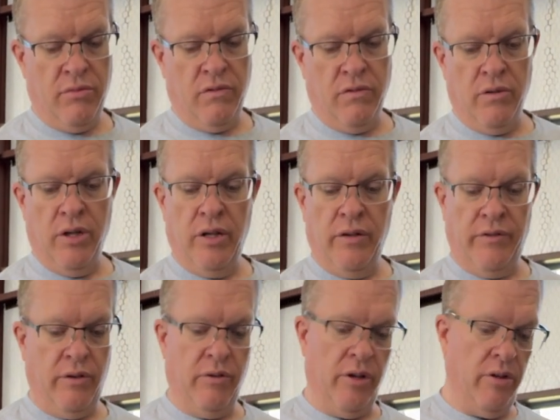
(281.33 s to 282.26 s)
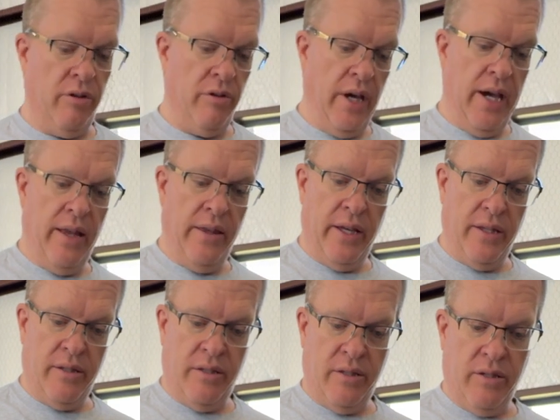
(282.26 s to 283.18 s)
Well, if you want to do that,
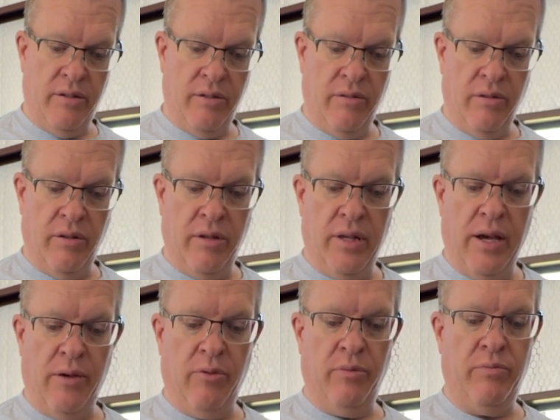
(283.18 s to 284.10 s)
that would.